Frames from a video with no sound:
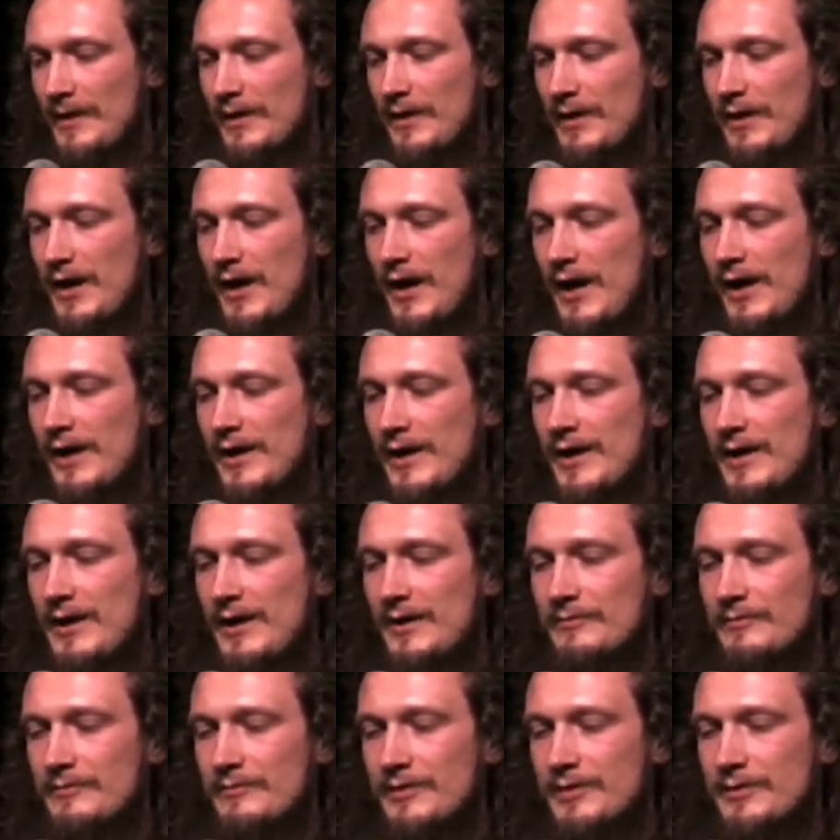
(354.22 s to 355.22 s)
I
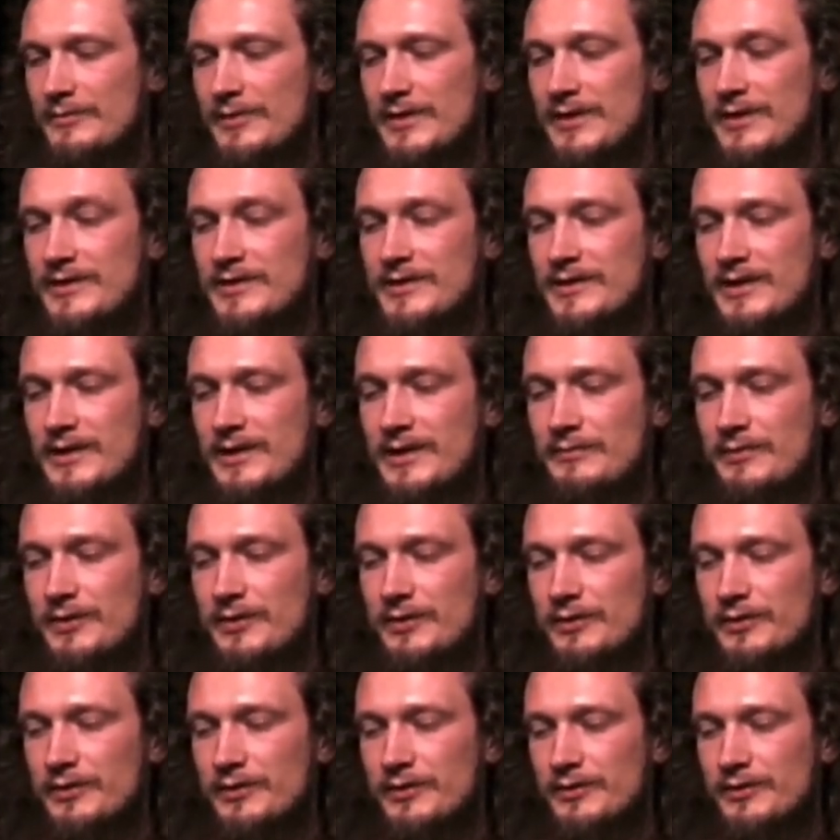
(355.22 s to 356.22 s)
am the peacekeeper.
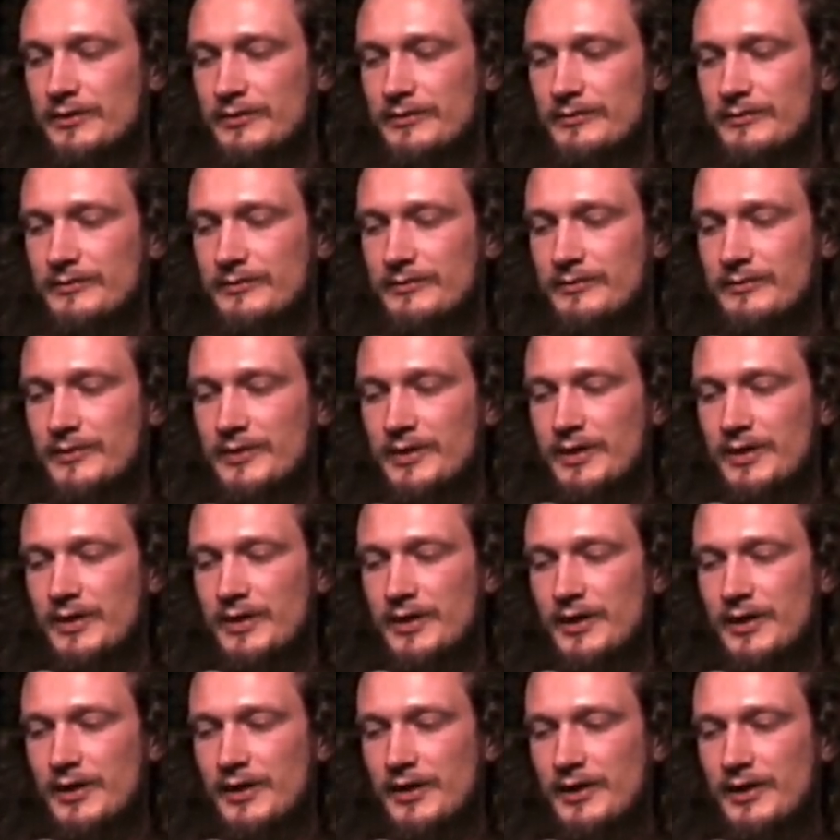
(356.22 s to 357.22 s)

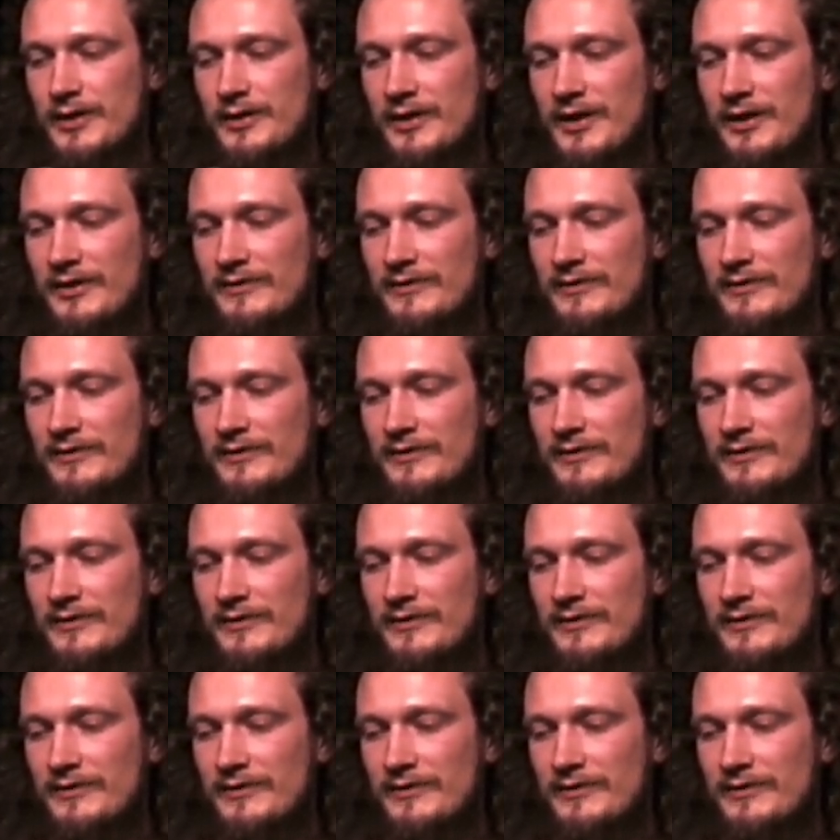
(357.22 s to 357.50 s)
I